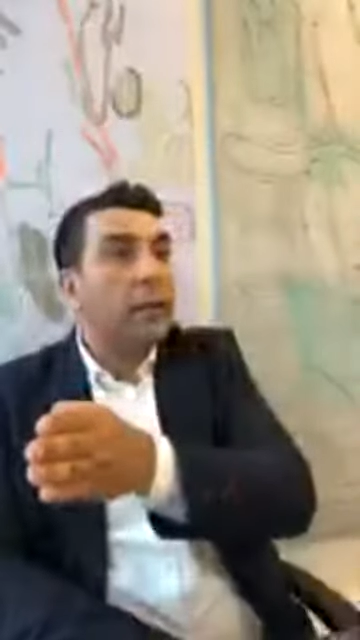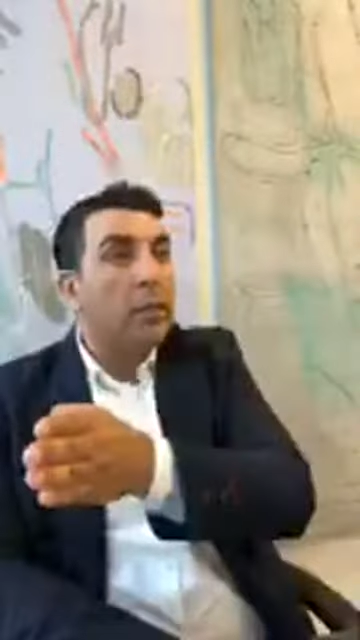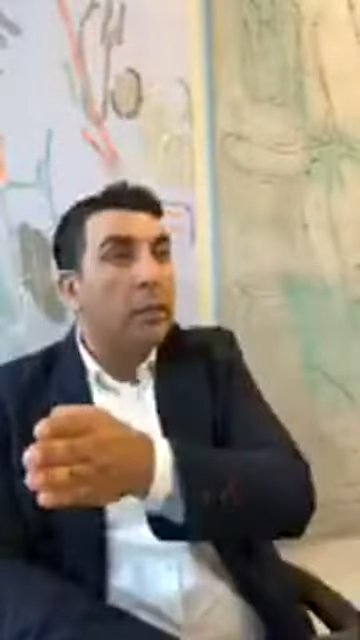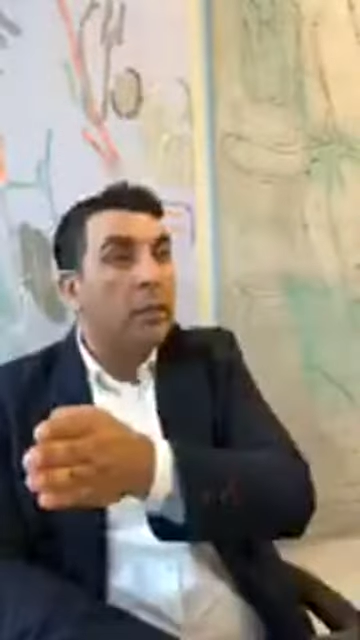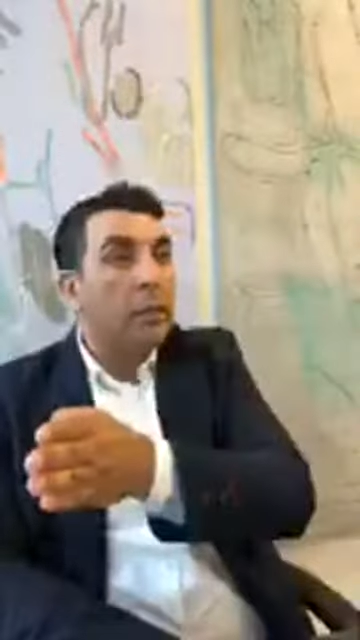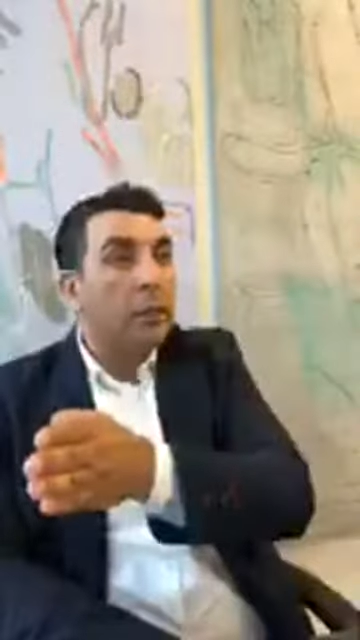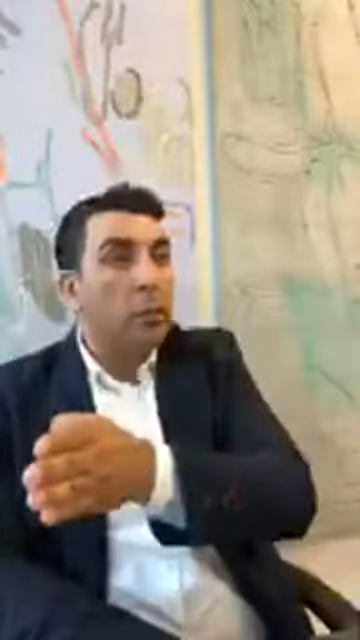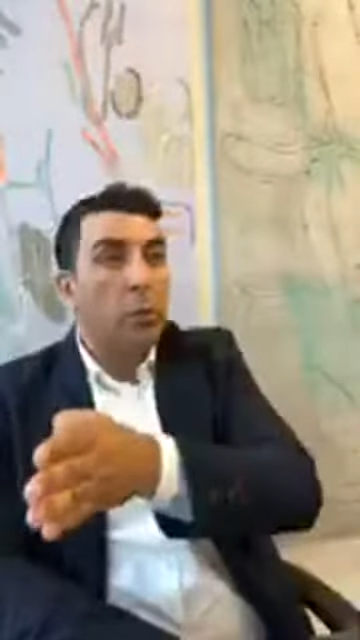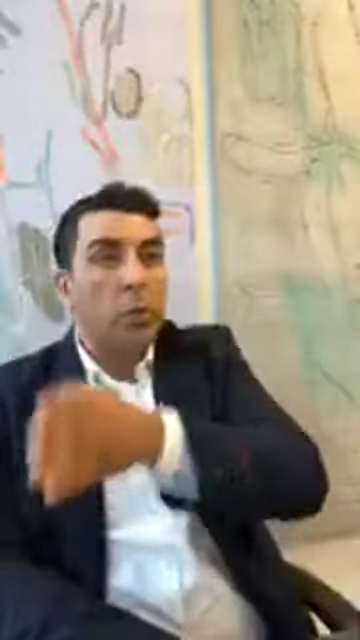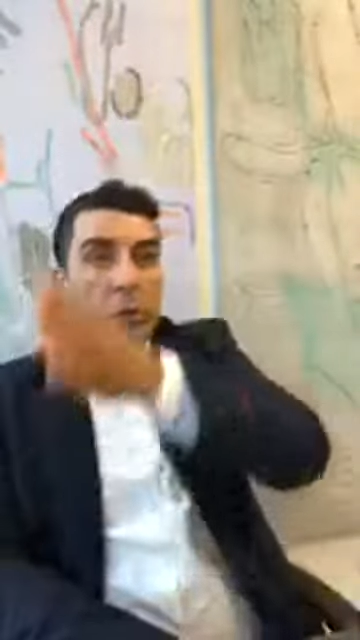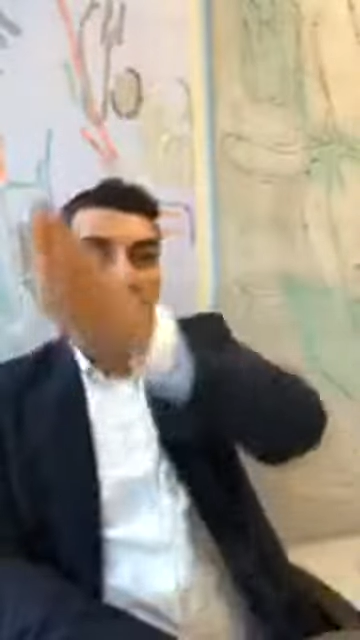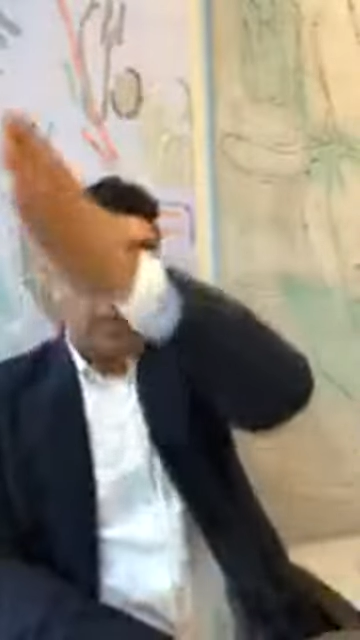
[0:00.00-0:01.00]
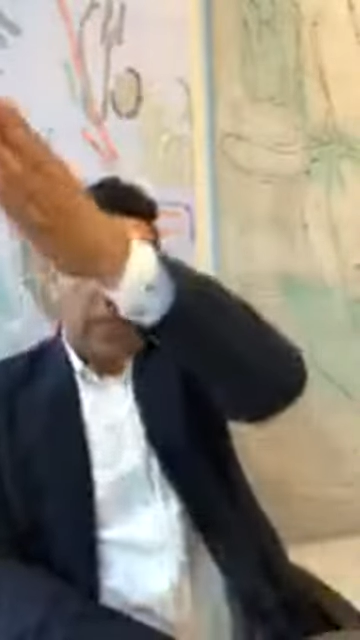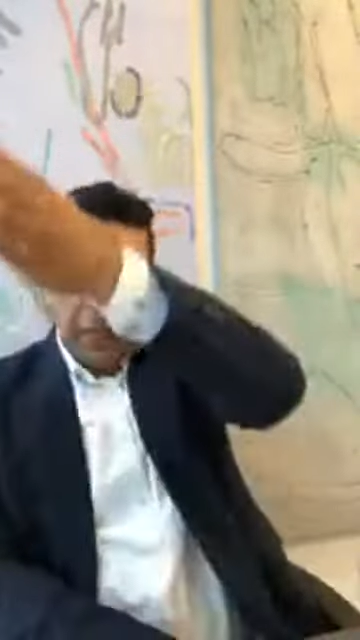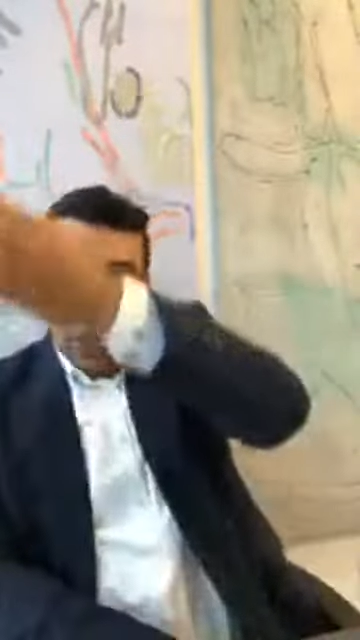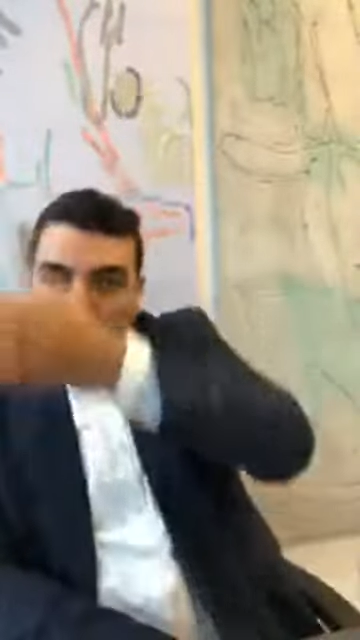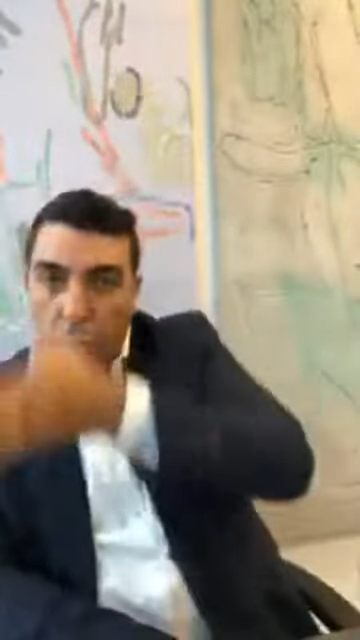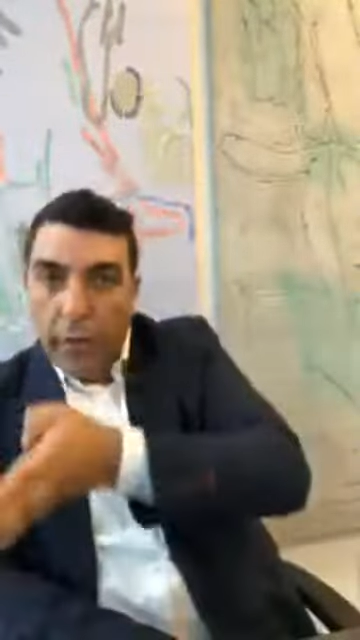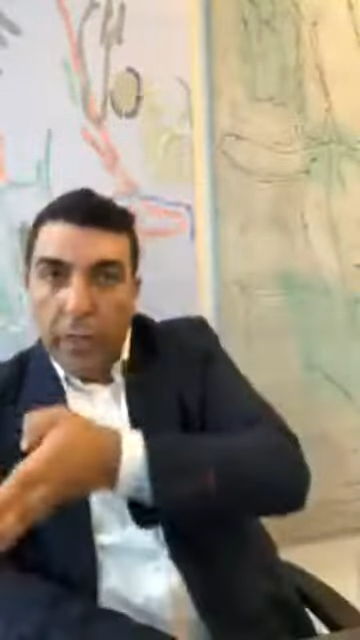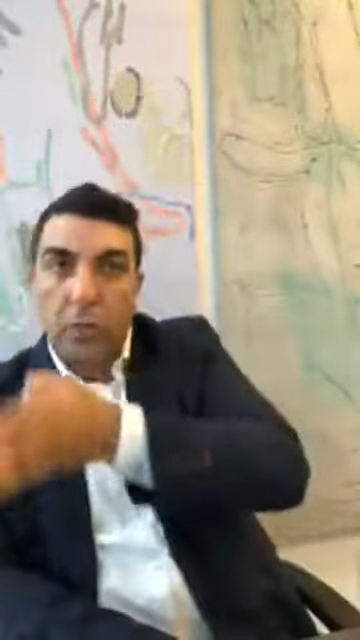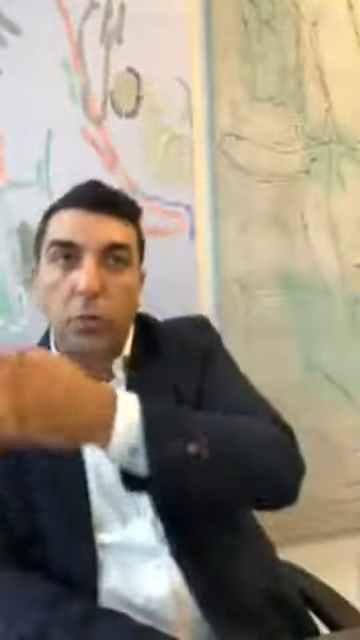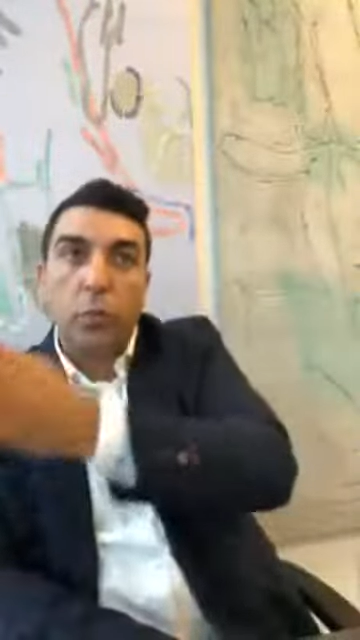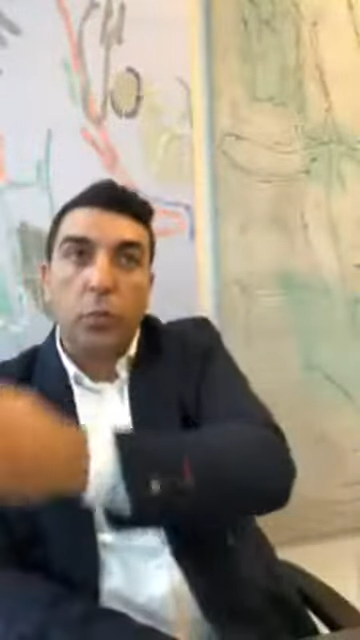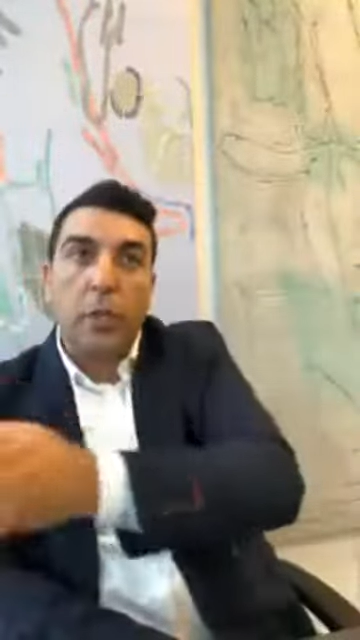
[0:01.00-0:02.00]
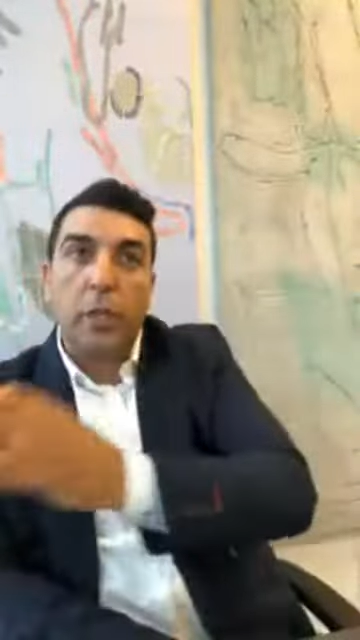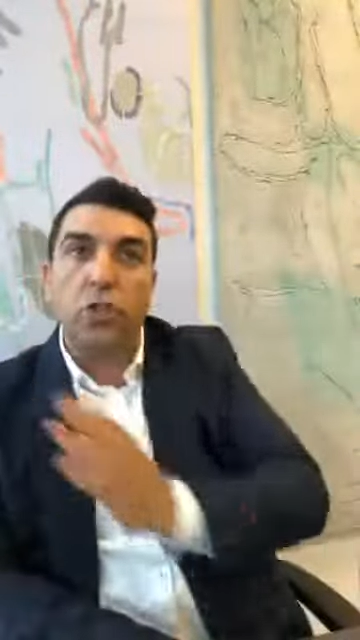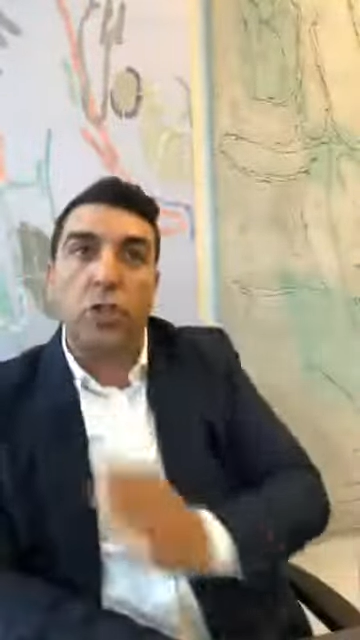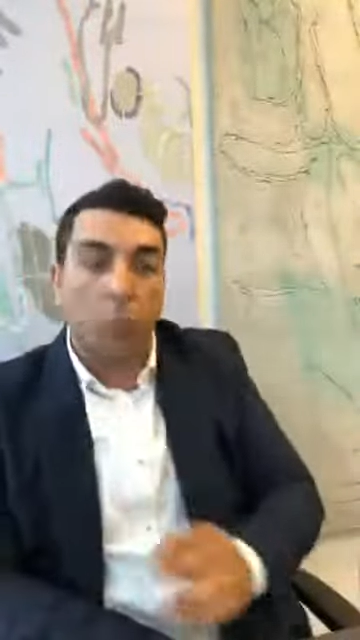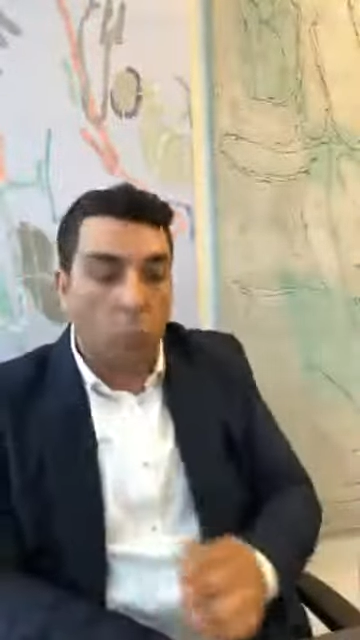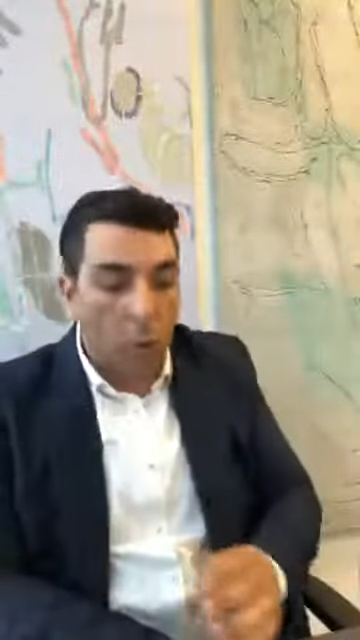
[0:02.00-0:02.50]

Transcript: In other words, in agreement with what Hashem